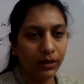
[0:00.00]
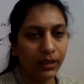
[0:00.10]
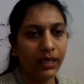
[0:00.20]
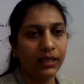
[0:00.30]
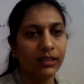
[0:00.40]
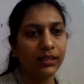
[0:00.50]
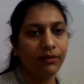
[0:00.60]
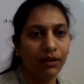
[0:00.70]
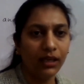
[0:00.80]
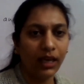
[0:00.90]
Okay.
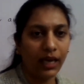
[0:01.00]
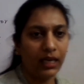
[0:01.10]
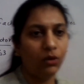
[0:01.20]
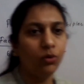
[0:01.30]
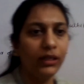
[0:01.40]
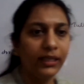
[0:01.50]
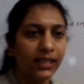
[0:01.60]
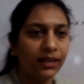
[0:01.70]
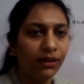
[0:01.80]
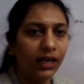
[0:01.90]
7, 9.
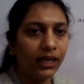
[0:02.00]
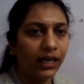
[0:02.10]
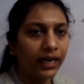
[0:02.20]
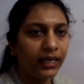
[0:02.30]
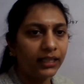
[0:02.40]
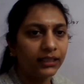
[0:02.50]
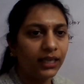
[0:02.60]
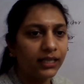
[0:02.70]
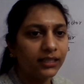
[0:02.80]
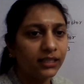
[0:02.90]
Only 7 and 9 are
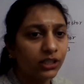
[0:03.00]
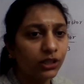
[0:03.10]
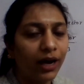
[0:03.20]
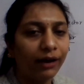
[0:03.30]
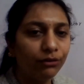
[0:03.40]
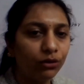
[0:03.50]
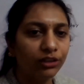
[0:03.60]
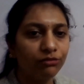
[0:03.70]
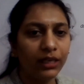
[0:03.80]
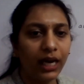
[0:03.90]
the answers. You have to
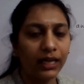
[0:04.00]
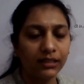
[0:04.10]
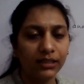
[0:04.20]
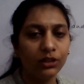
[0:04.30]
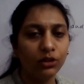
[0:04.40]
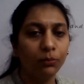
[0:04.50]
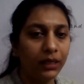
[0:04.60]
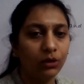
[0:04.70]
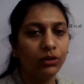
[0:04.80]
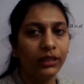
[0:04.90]
give me answer to
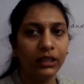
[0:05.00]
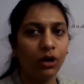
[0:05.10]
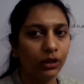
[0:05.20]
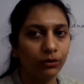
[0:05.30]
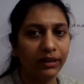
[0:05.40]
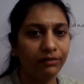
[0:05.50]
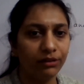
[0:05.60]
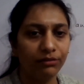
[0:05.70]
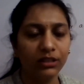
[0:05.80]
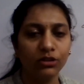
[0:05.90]
me only, not to
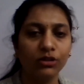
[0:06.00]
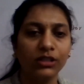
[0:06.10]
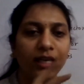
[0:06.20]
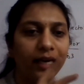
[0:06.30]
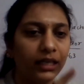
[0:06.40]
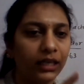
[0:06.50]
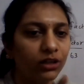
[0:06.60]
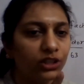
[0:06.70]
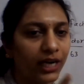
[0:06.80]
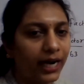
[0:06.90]
everyone. So select
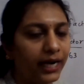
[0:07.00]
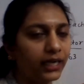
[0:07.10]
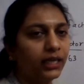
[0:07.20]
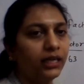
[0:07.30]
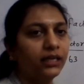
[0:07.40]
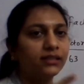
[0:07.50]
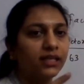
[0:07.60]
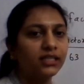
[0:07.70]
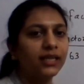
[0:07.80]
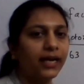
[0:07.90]
your chat
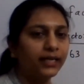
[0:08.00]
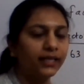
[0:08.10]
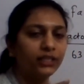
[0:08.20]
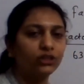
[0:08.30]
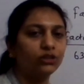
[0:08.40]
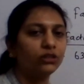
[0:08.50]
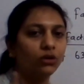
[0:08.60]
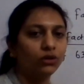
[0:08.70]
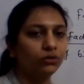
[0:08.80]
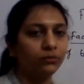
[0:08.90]
such that it should
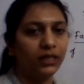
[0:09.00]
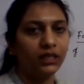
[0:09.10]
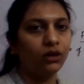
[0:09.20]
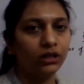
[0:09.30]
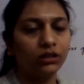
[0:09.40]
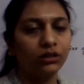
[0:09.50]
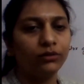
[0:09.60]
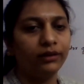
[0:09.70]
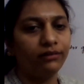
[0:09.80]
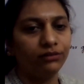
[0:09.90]
go to me, not
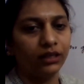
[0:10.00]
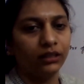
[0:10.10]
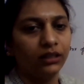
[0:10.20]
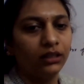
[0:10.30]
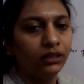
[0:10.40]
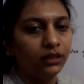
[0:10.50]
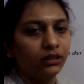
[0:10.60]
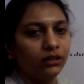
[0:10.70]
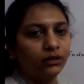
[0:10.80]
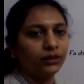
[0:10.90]
to everyone.
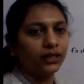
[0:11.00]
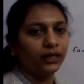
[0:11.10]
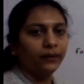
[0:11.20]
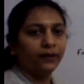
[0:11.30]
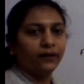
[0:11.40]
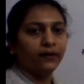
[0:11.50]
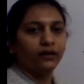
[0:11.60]
Okay.